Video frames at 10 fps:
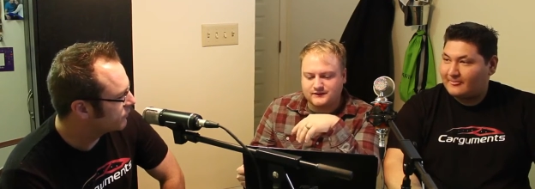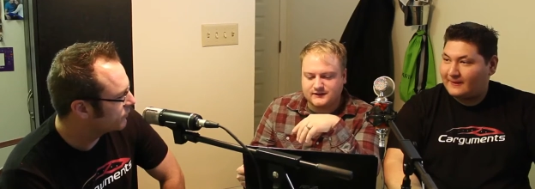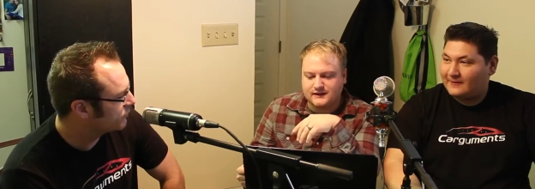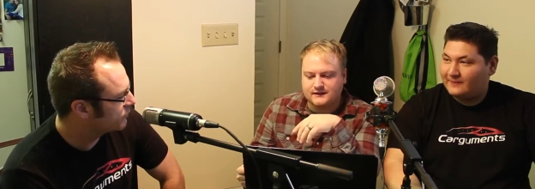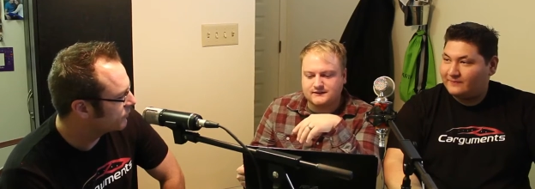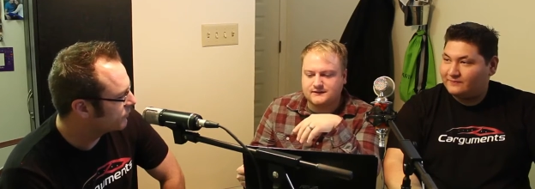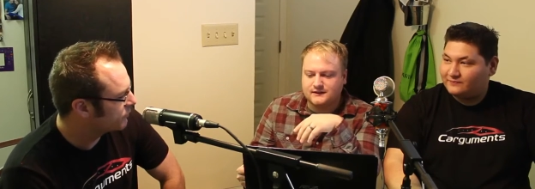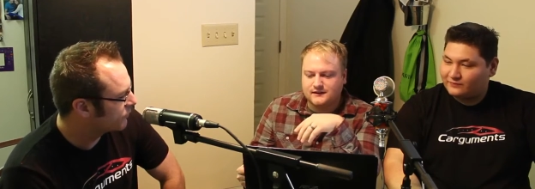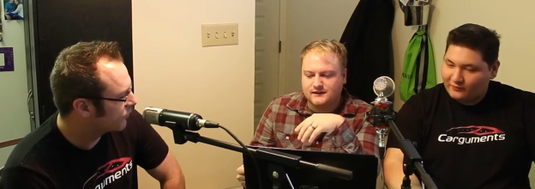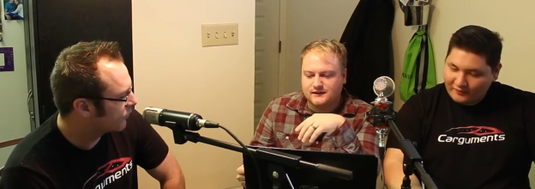Speaker 1: says
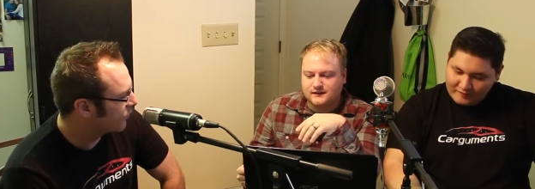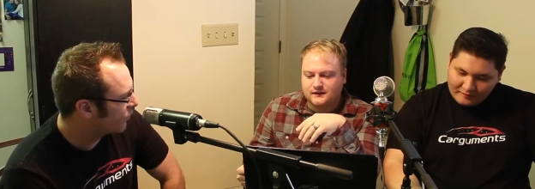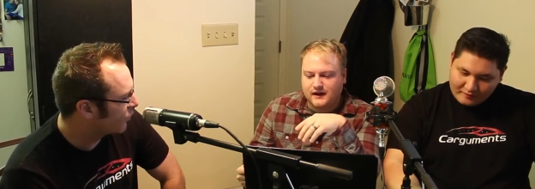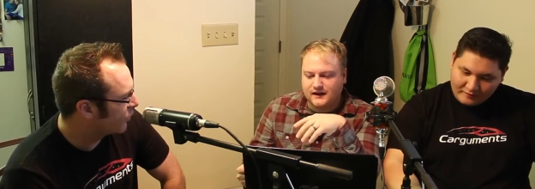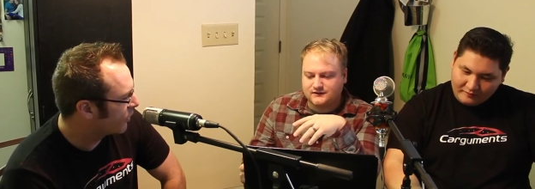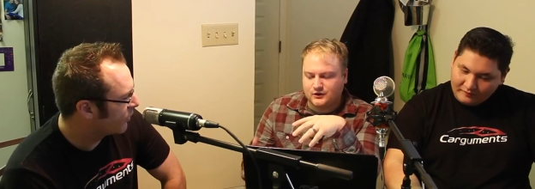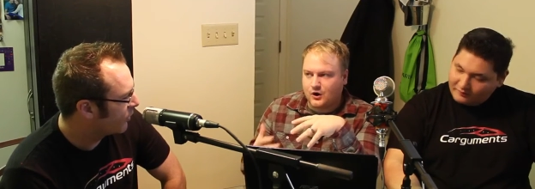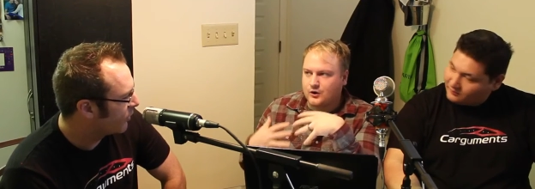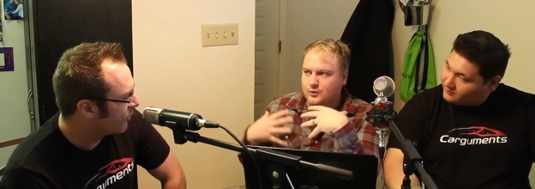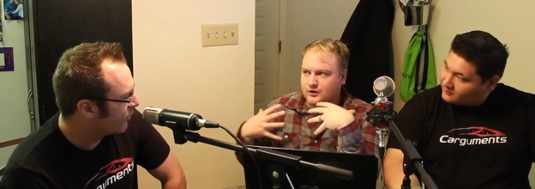it has their
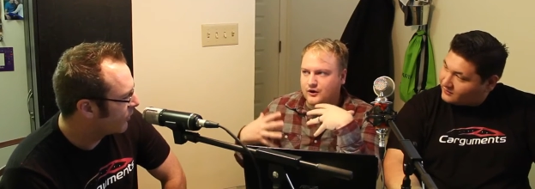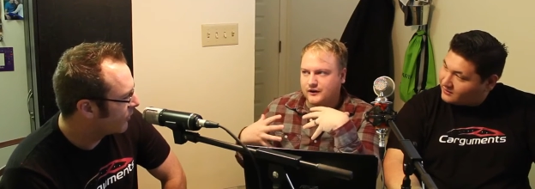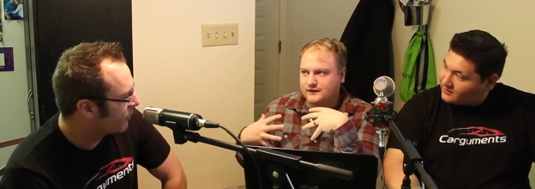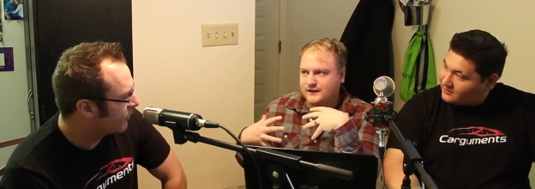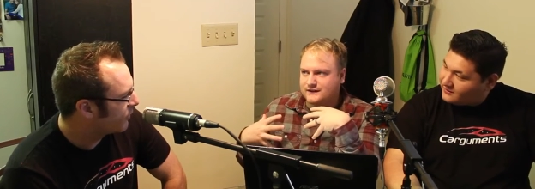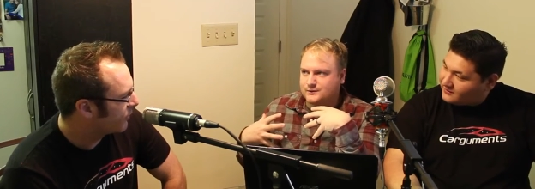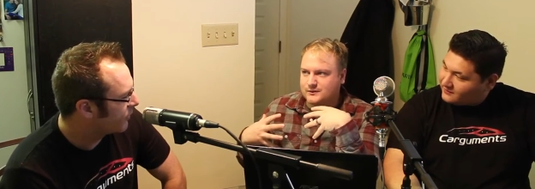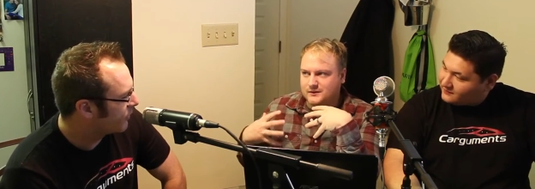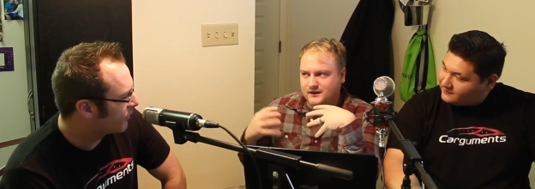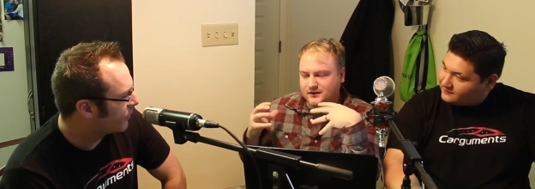artwork on it, that's when
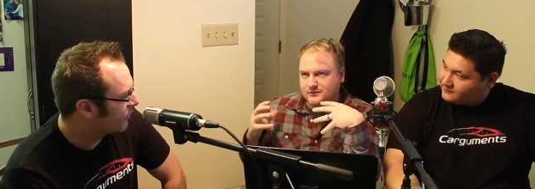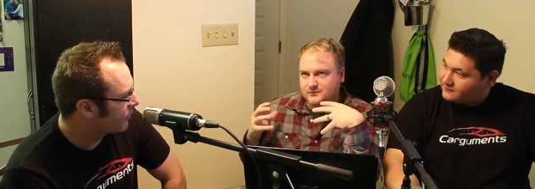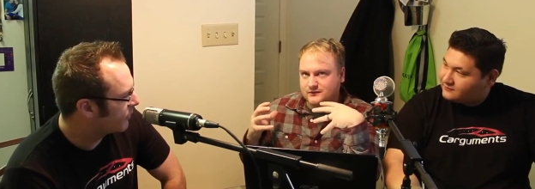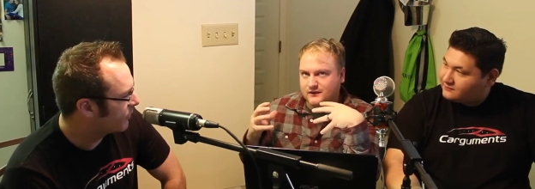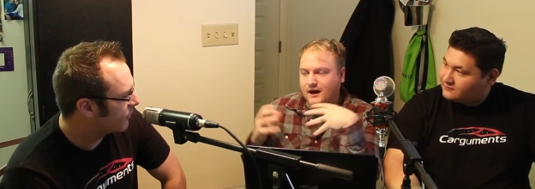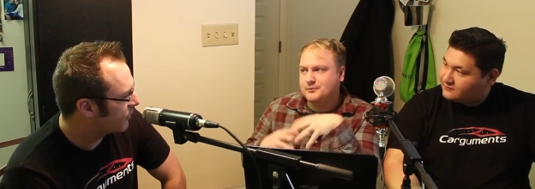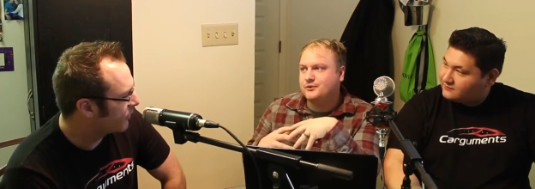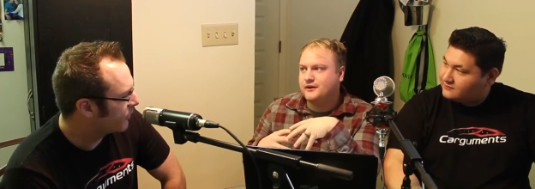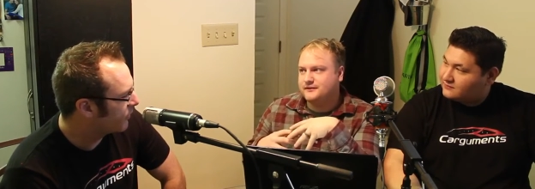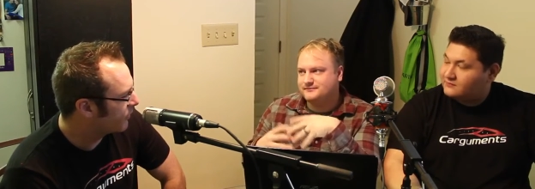it becomes
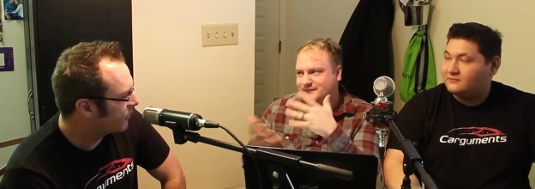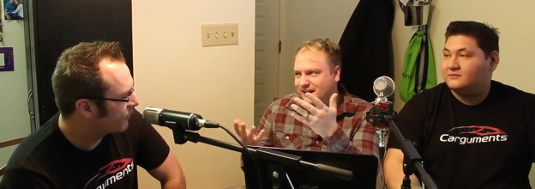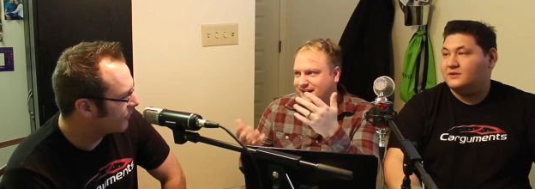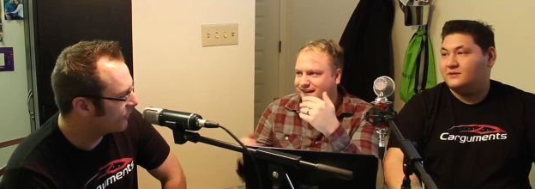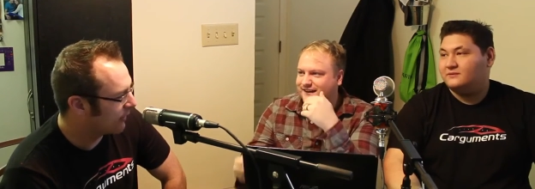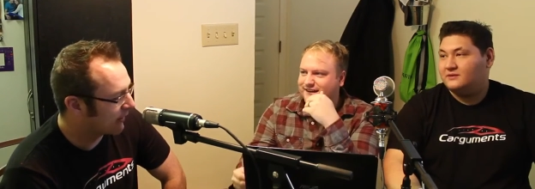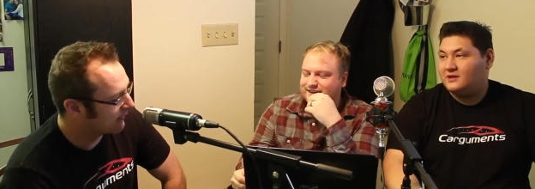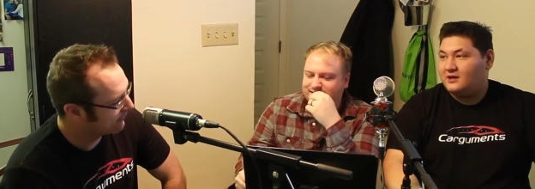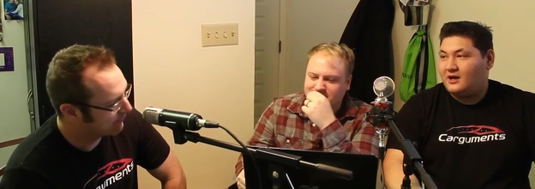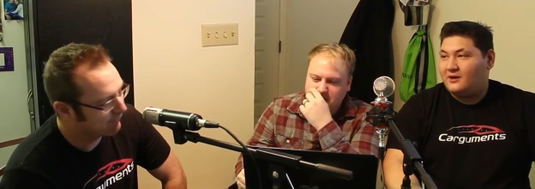copyrighted.
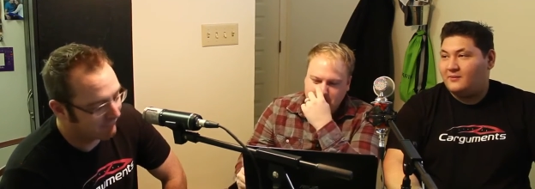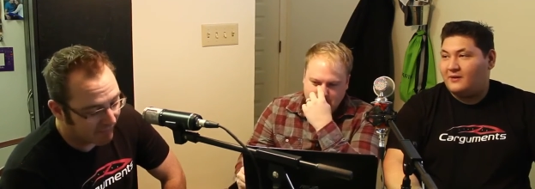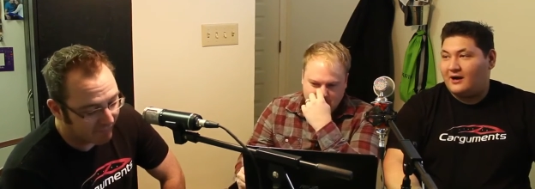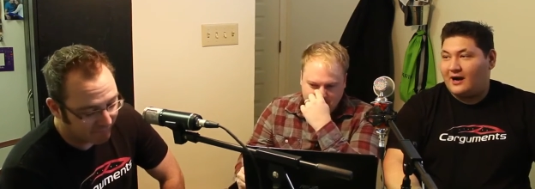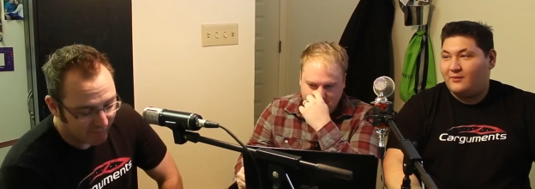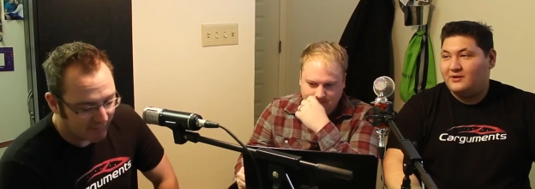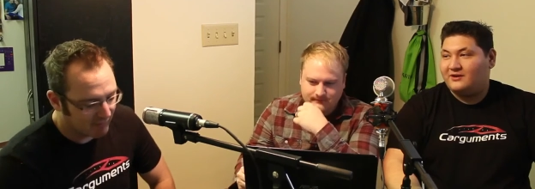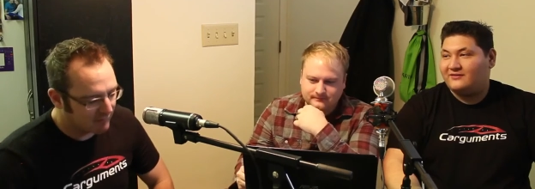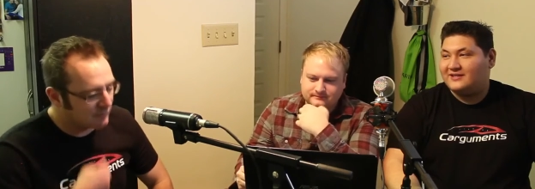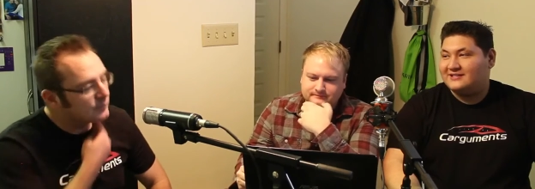yeah.
Speaker 2: Yep. I wonder
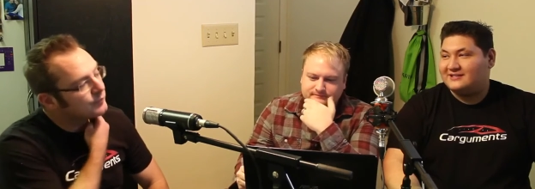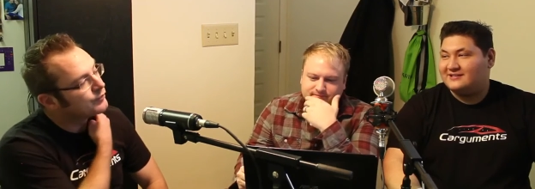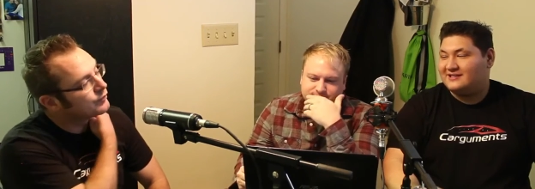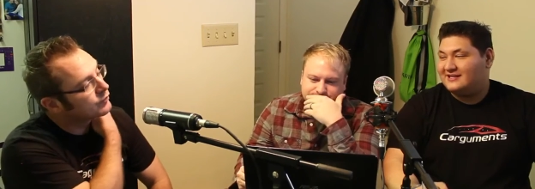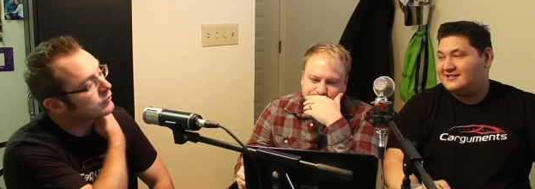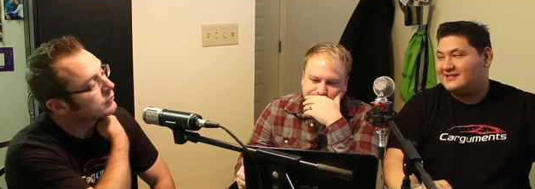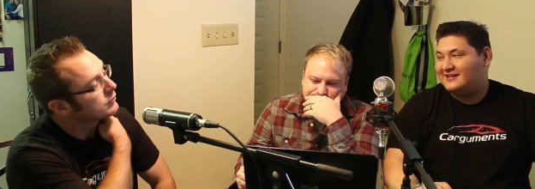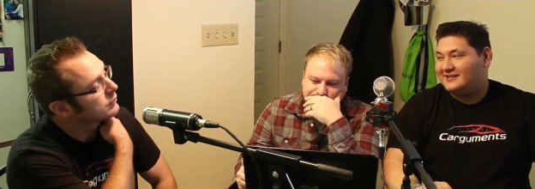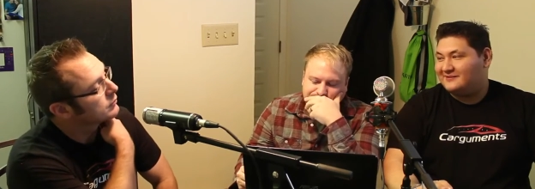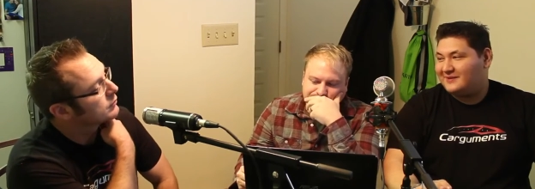if this is an
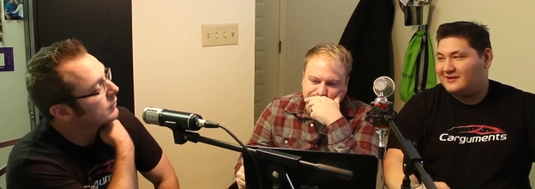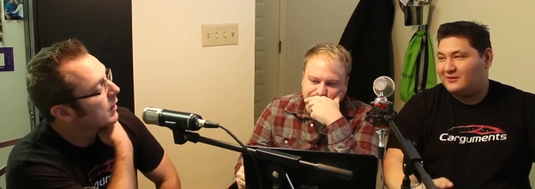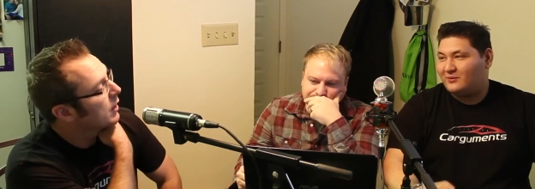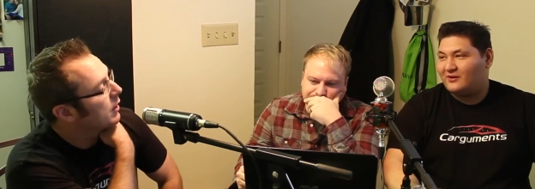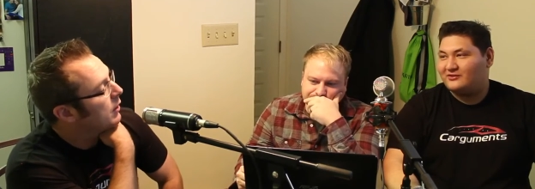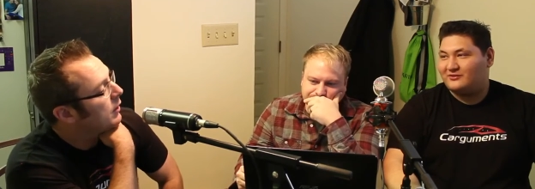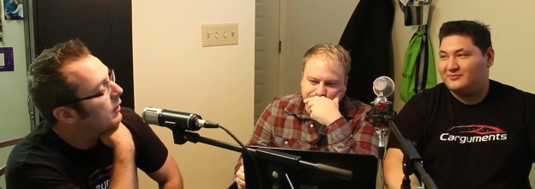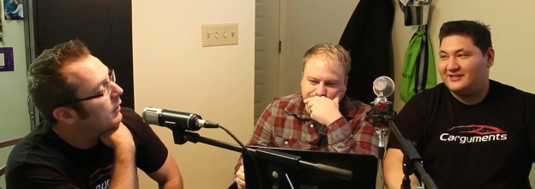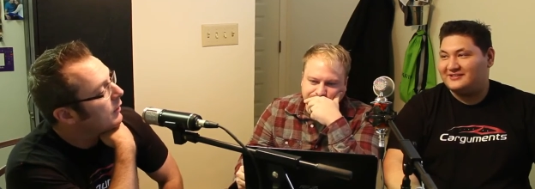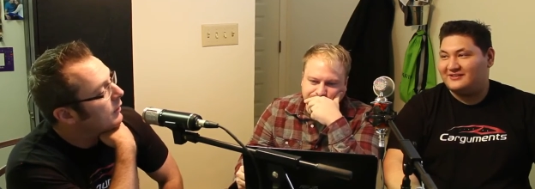inside thing. Maybe he works for
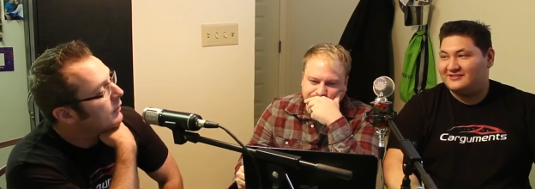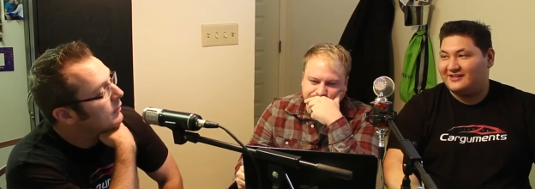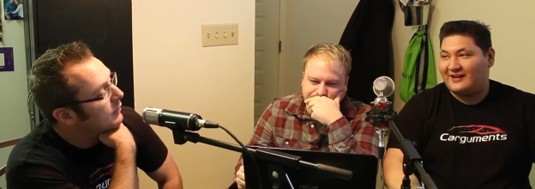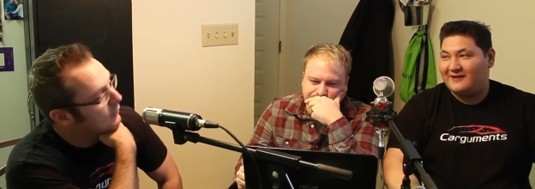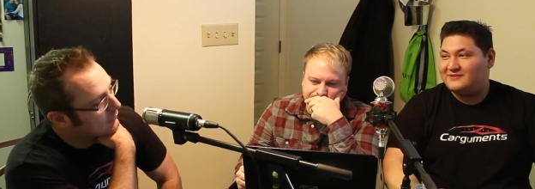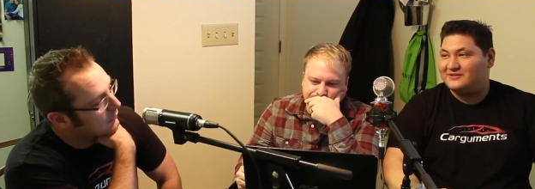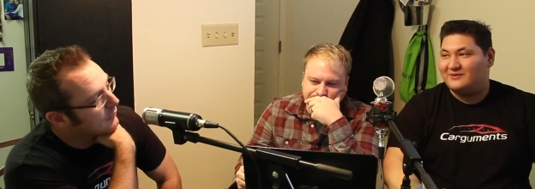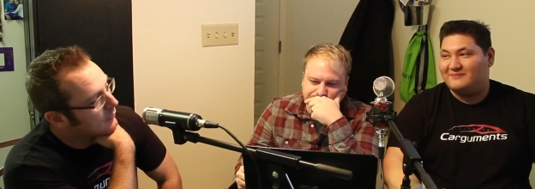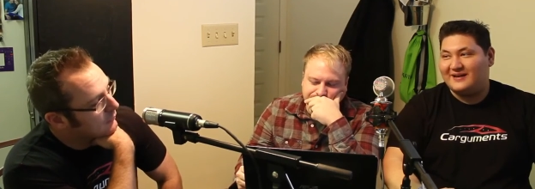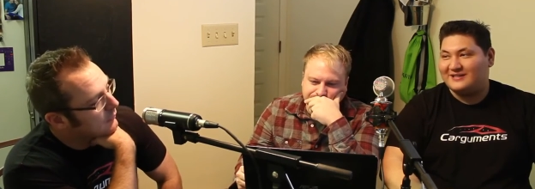Pixar and is like, I'm just
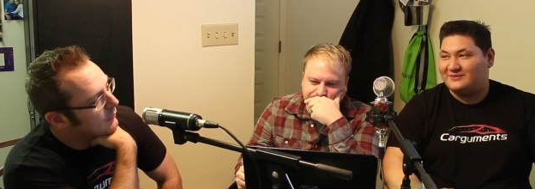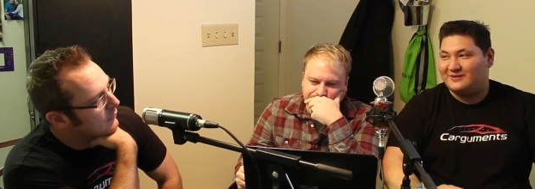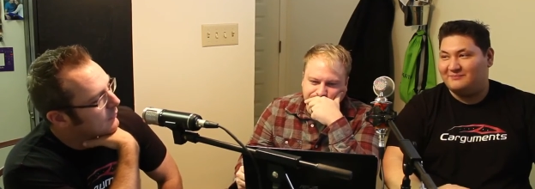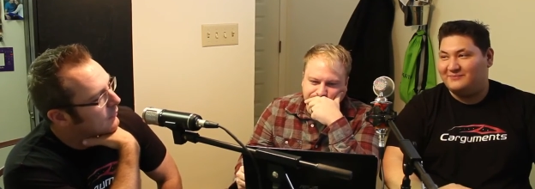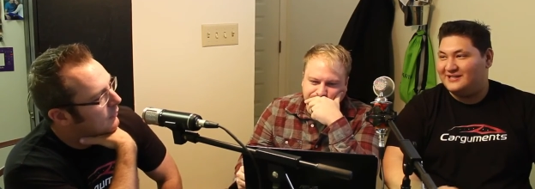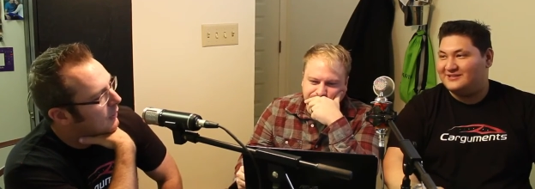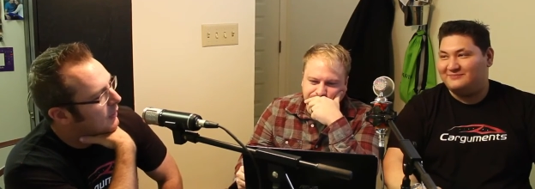going to mess with a bunch